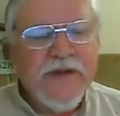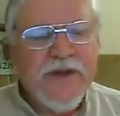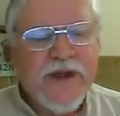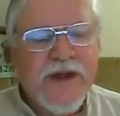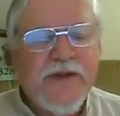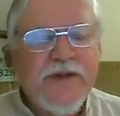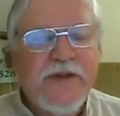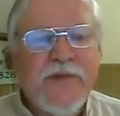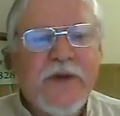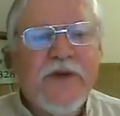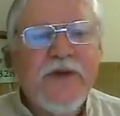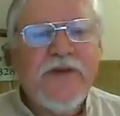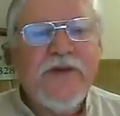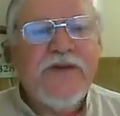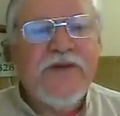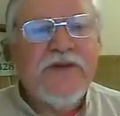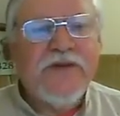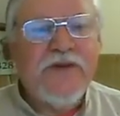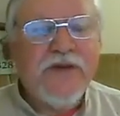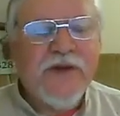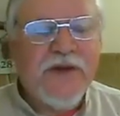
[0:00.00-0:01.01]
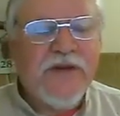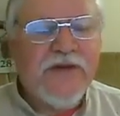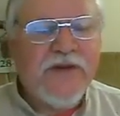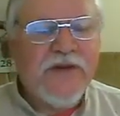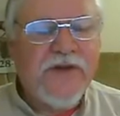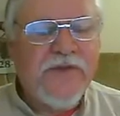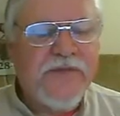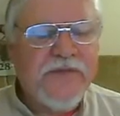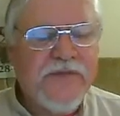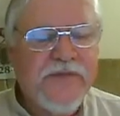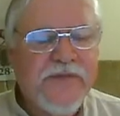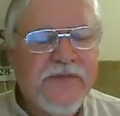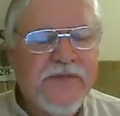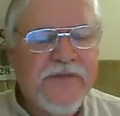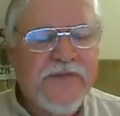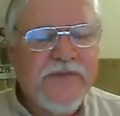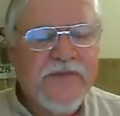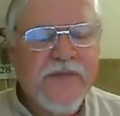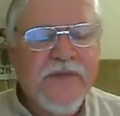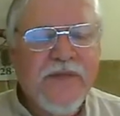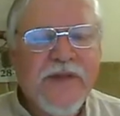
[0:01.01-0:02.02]
In the Buddhist tradition,
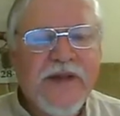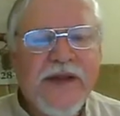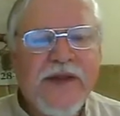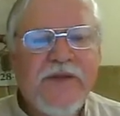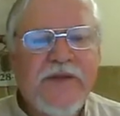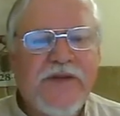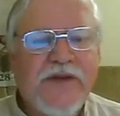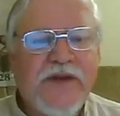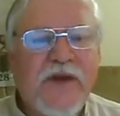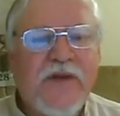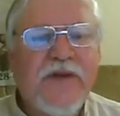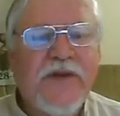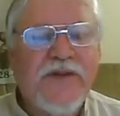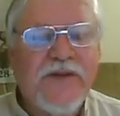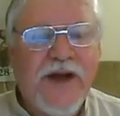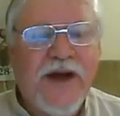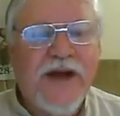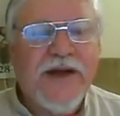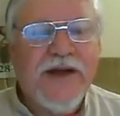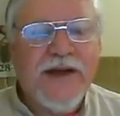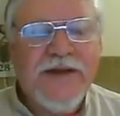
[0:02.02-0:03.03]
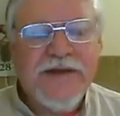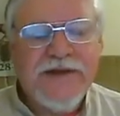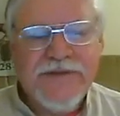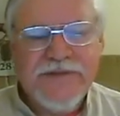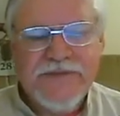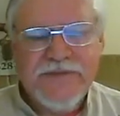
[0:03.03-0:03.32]
it was called the Sangha.